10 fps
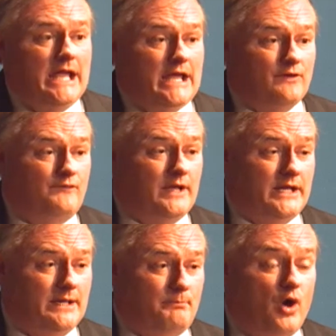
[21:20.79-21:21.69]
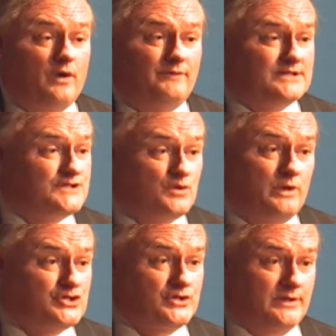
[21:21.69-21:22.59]
If part of it's
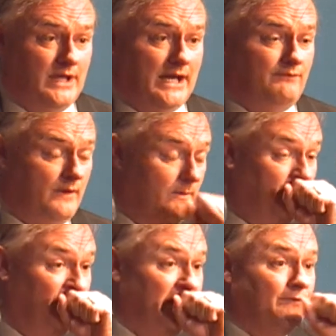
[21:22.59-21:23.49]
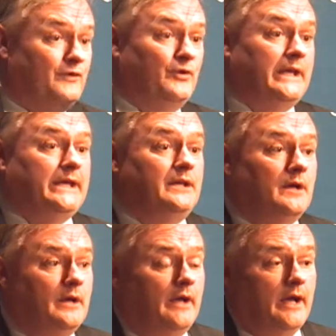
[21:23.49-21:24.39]
tuition in life, if you need
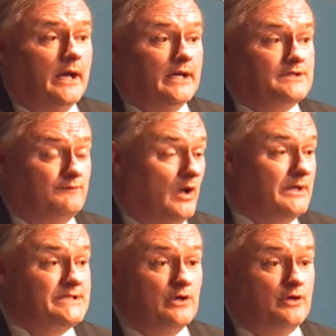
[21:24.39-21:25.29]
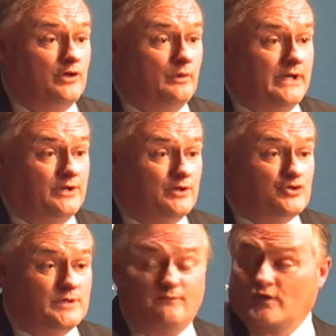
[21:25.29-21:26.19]
to volunteer to do an
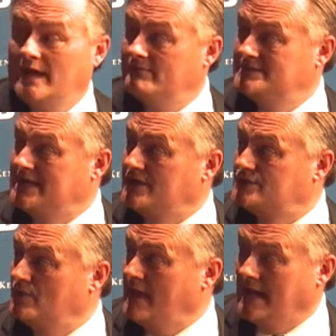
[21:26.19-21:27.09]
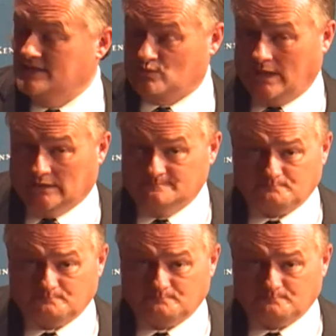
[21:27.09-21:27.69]
internship, for heaven's sakes, do that as well.